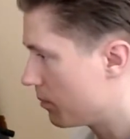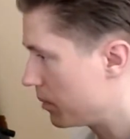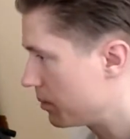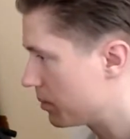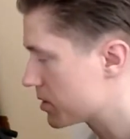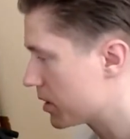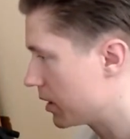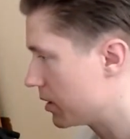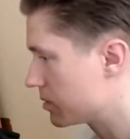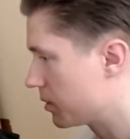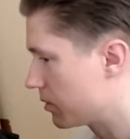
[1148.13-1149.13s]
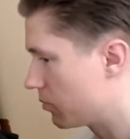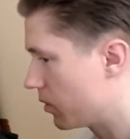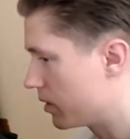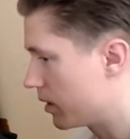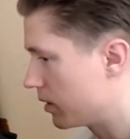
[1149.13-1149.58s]
people studies, but
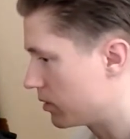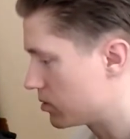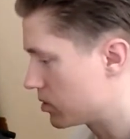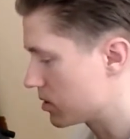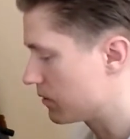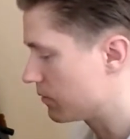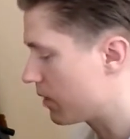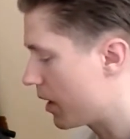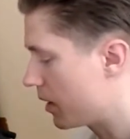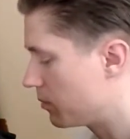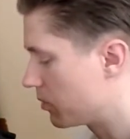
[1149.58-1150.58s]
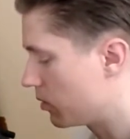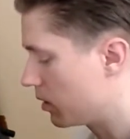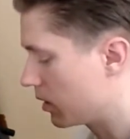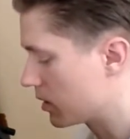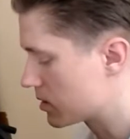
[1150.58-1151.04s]
when they just divide
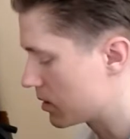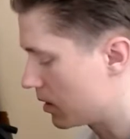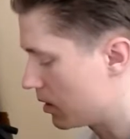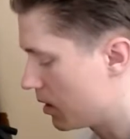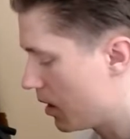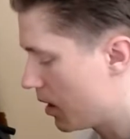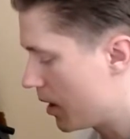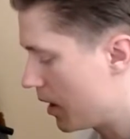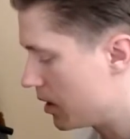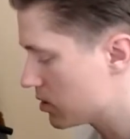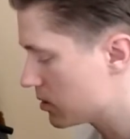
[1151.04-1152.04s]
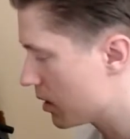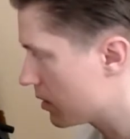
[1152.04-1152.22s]
between, let's say, Asian